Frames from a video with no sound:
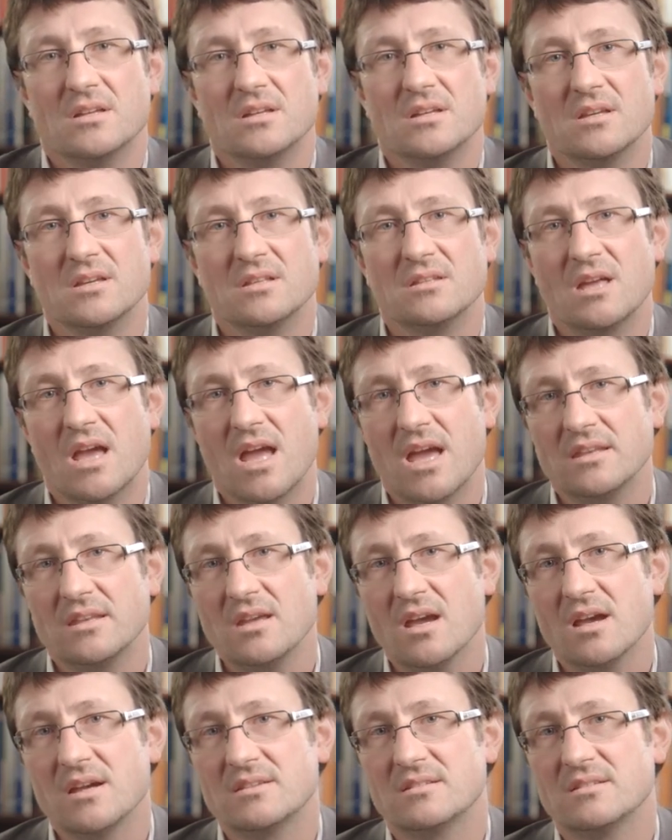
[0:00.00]
in any
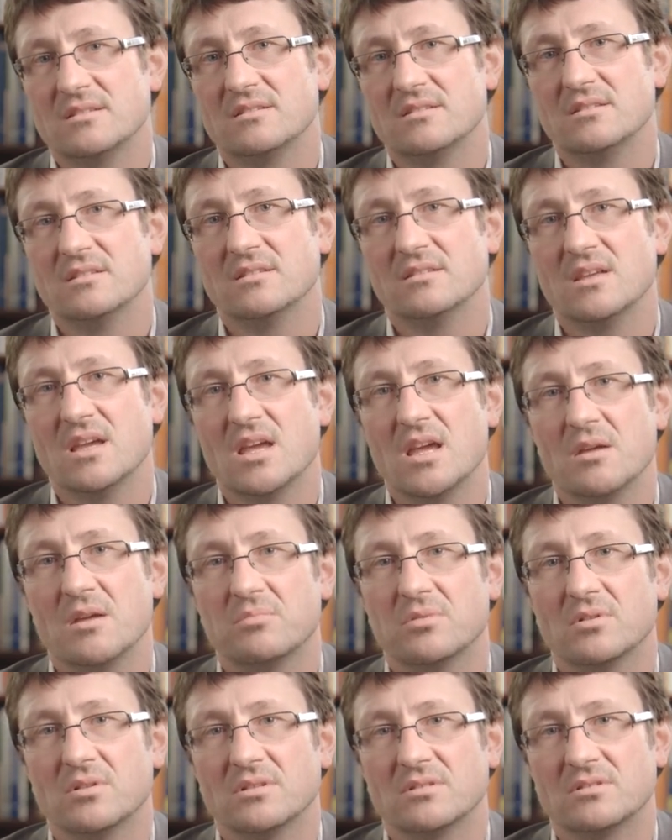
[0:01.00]

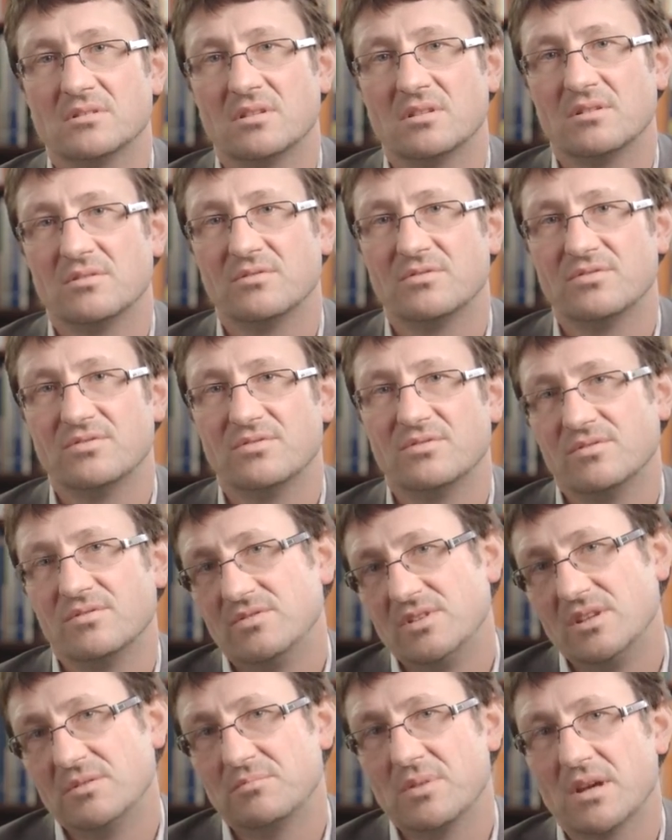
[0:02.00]
ICT-enabled
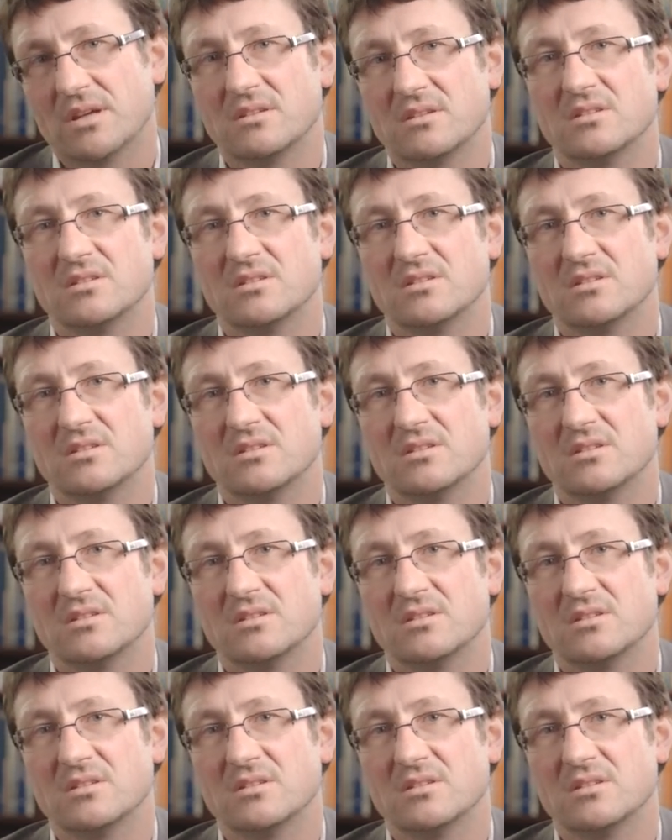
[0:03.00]
feedback